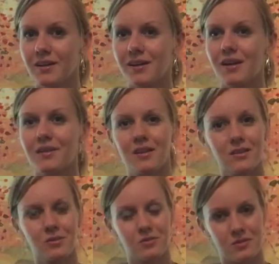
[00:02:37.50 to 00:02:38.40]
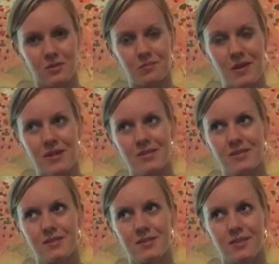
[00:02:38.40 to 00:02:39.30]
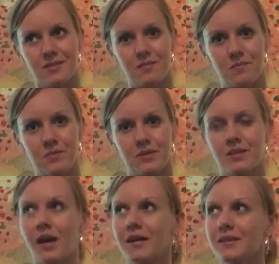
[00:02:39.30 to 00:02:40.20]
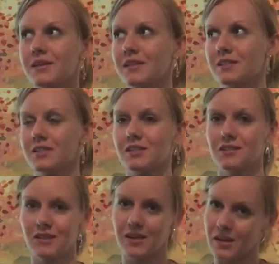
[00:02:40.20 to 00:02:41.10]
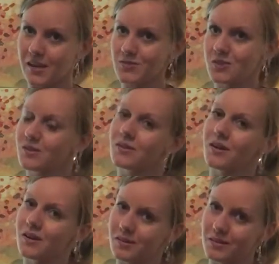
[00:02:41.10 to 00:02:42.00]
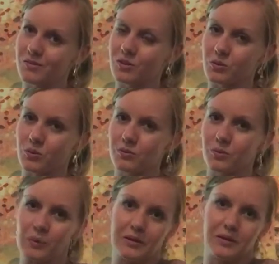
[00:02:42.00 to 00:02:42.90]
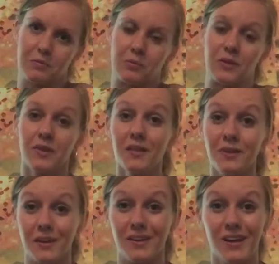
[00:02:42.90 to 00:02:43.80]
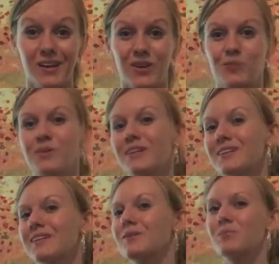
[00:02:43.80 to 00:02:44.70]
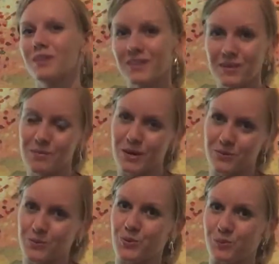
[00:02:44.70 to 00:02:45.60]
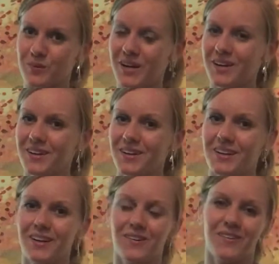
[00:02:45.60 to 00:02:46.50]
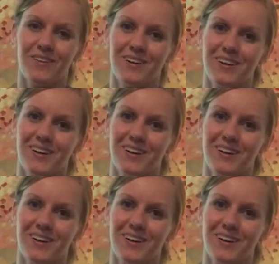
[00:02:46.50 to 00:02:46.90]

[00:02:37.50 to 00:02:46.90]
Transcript: and then there was a space beside the kitchen leading into the living room with nothing. Completely bare room. Now,